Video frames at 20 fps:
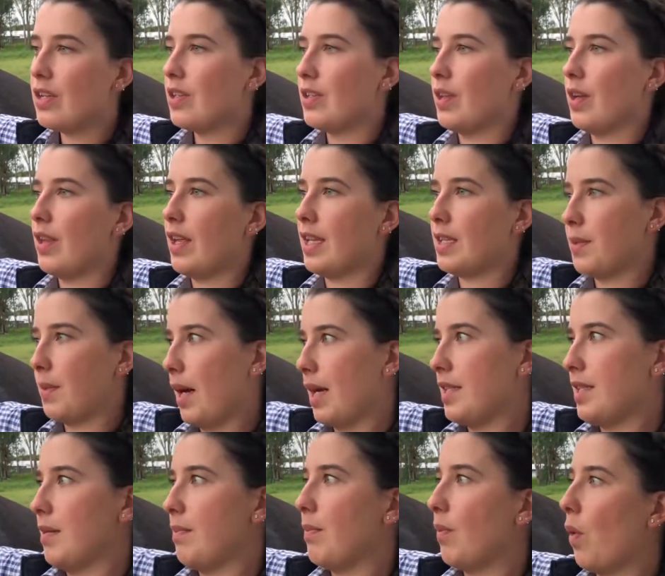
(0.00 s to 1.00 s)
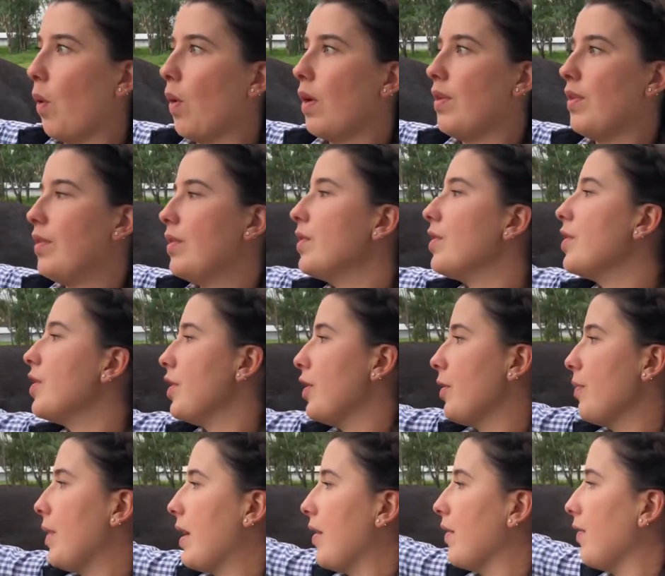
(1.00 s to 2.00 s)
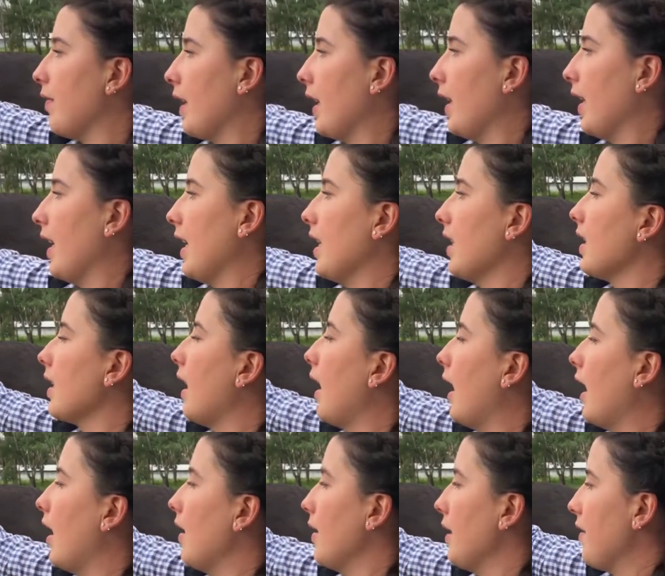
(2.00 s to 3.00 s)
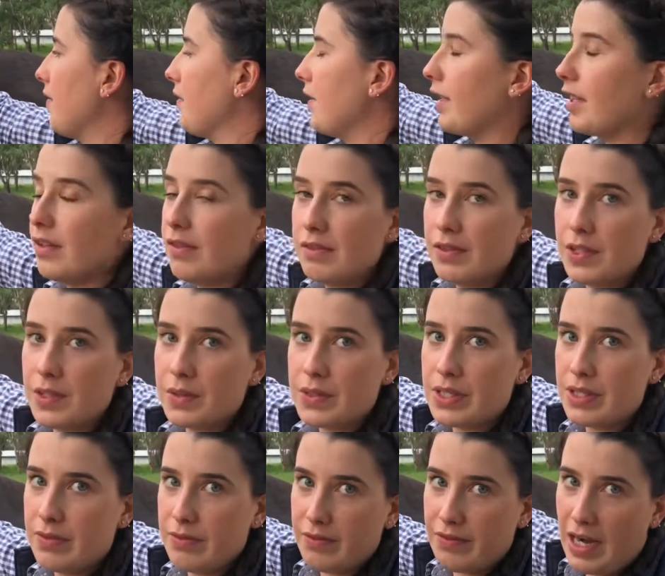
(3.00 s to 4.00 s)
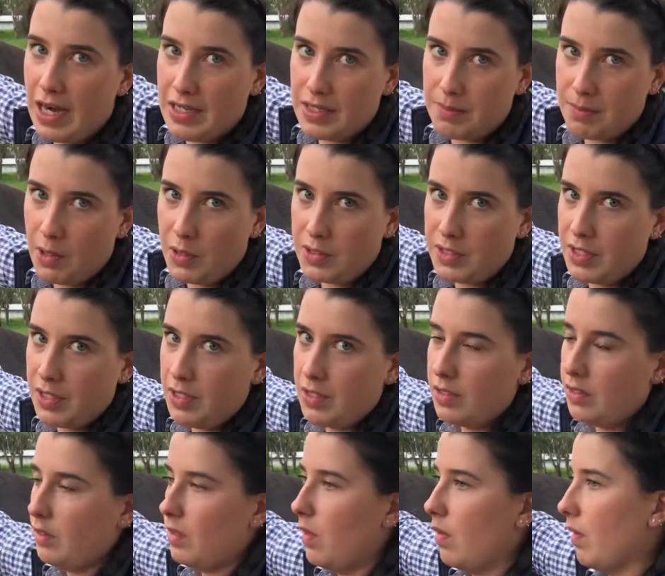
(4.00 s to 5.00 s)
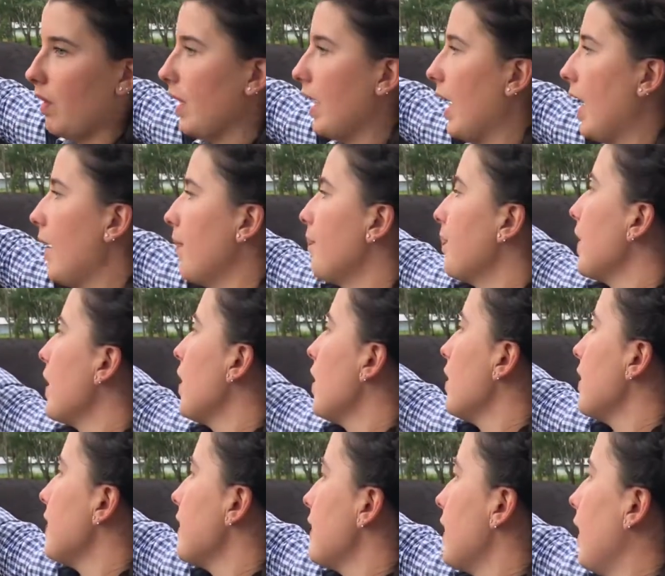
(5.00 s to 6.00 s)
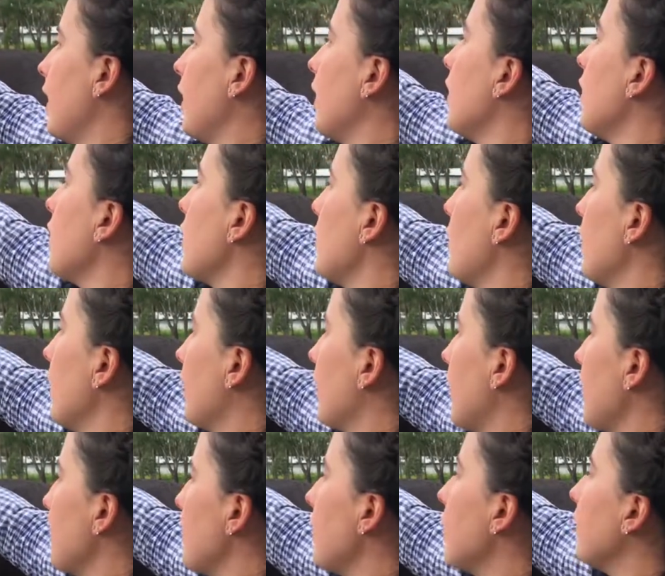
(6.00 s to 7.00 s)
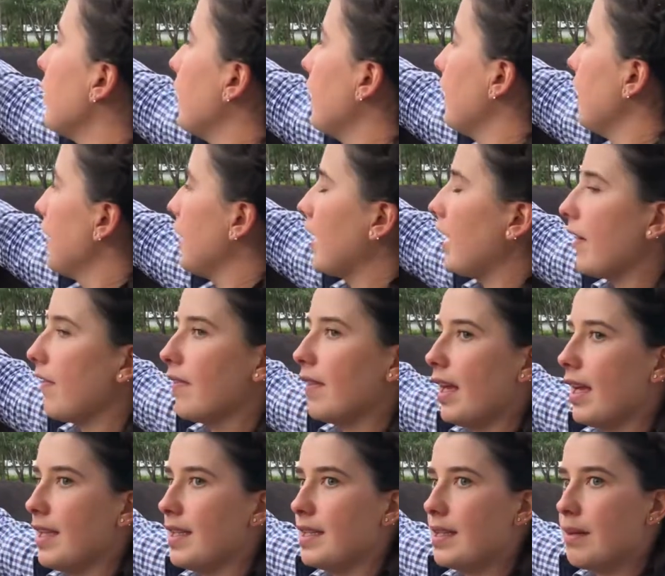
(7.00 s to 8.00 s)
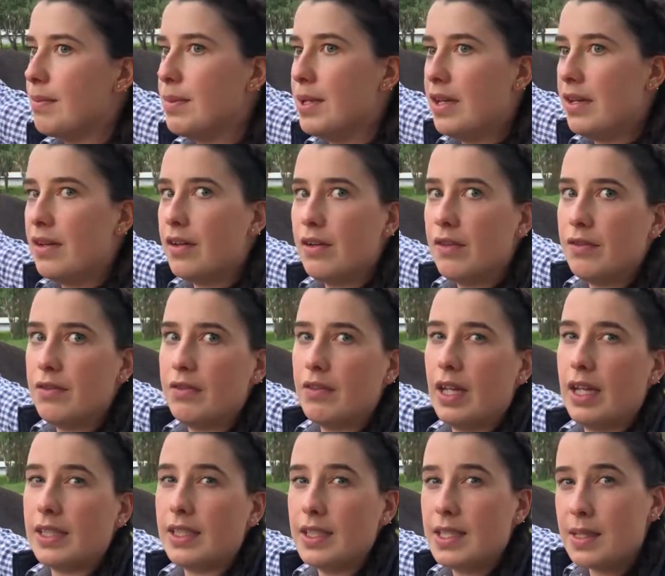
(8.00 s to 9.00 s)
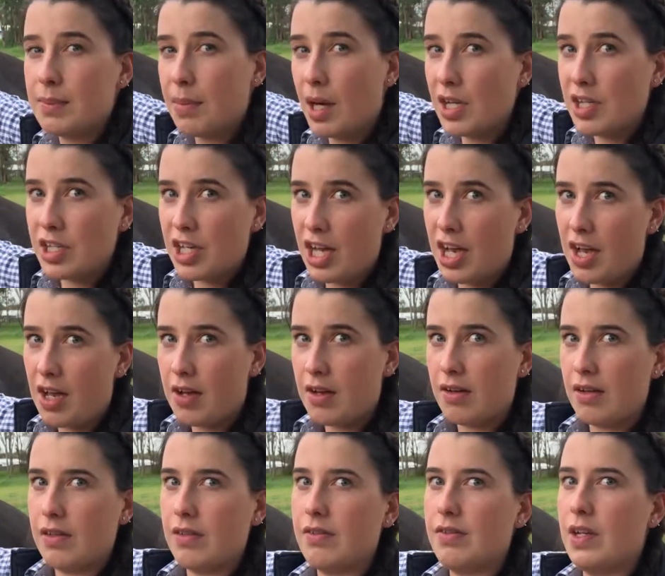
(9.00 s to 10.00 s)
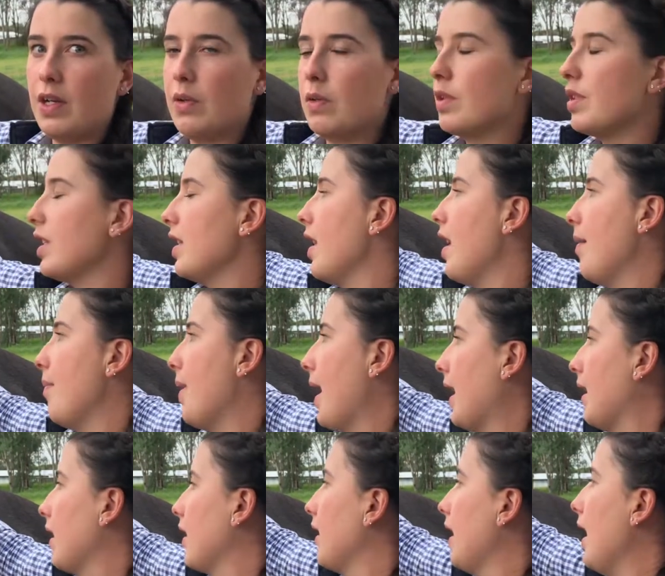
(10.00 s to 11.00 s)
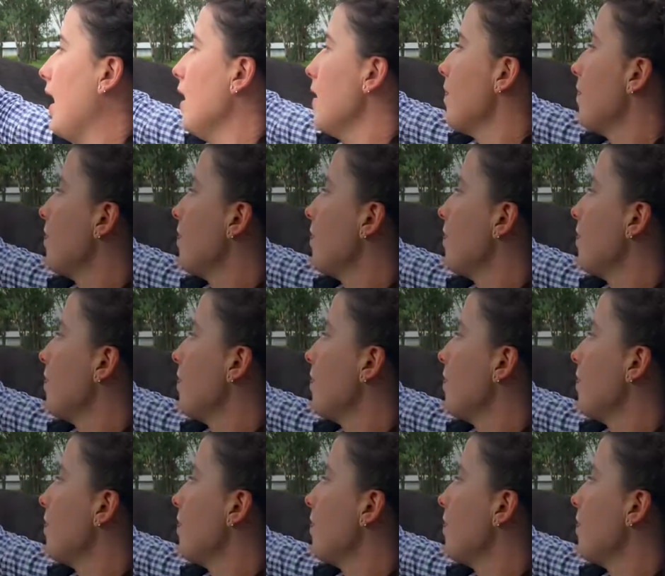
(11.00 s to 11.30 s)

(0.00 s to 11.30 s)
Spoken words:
So that's why it's important to be feeling if you can feel some fat deposited along there. So you want to kind of be feeling if there's a bit of like a spongy feel to their back there.